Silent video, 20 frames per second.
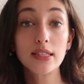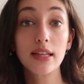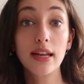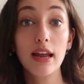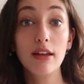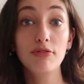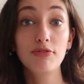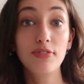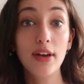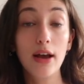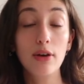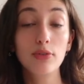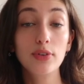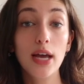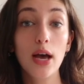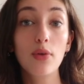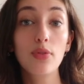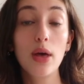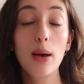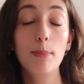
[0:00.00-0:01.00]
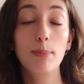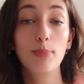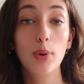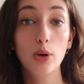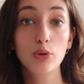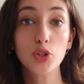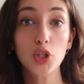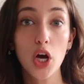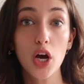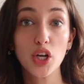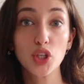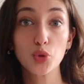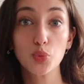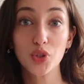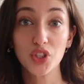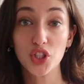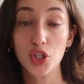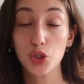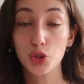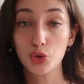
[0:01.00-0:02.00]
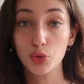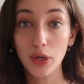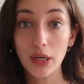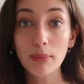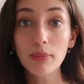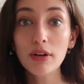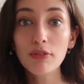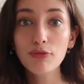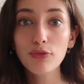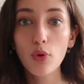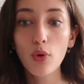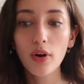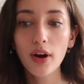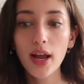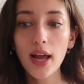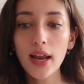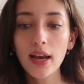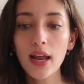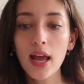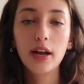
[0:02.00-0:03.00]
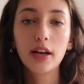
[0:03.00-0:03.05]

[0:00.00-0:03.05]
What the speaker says: that I found out that Botox was the treatment for it.